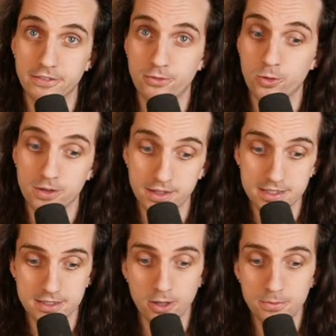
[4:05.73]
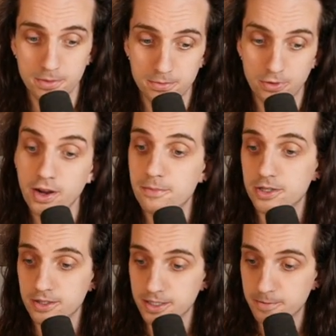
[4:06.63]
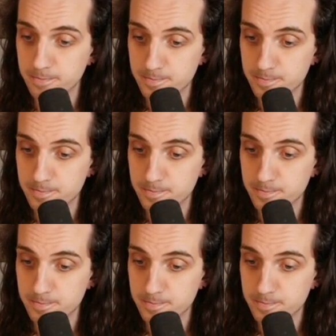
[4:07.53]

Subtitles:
for the slope parameter here.